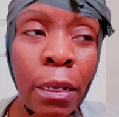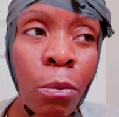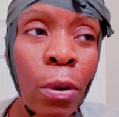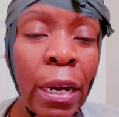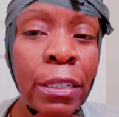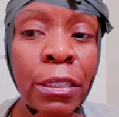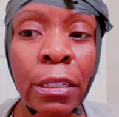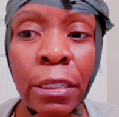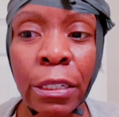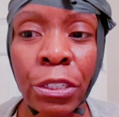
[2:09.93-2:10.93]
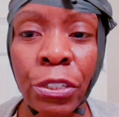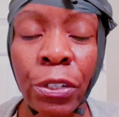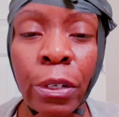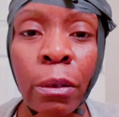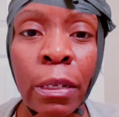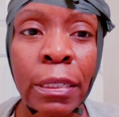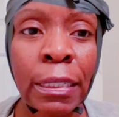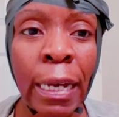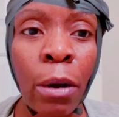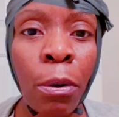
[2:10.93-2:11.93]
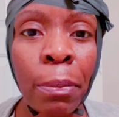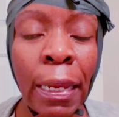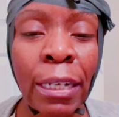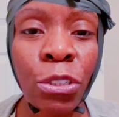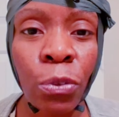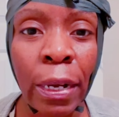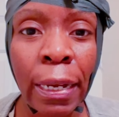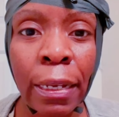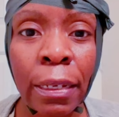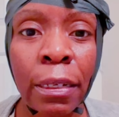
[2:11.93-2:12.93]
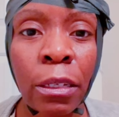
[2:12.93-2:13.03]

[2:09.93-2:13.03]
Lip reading: washed, conditioner, towel block dry.